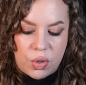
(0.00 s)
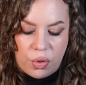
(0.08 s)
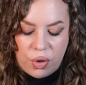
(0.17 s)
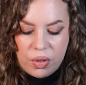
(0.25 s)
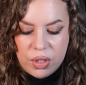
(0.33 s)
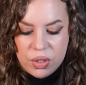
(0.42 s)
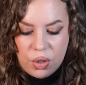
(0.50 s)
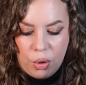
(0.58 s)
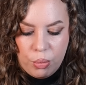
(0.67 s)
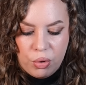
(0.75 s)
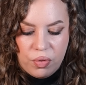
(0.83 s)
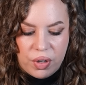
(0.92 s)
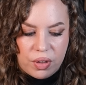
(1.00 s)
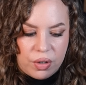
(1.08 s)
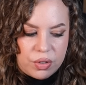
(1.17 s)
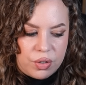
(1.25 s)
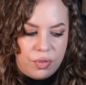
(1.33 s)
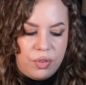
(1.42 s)
So, throughout this whole movie,
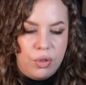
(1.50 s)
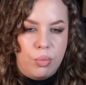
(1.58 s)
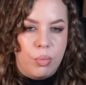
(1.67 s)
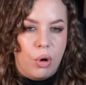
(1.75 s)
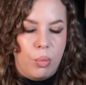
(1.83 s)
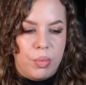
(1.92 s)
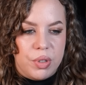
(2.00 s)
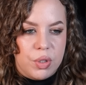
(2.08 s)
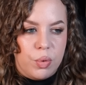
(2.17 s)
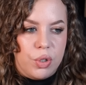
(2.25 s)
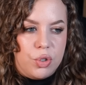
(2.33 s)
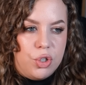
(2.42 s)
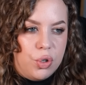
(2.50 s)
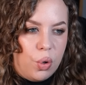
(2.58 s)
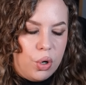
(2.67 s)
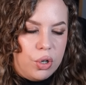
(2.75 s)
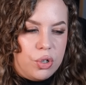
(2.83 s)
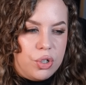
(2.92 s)
there's a few moments where
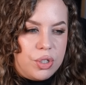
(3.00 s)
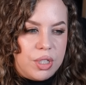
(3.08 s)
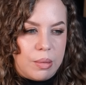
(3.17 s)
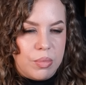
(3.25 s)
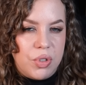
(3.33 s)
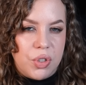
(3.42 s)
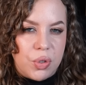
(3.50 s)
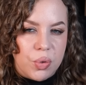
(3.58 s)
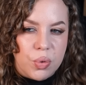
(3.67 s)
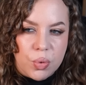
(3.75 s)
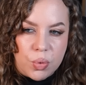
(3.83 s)
George seems to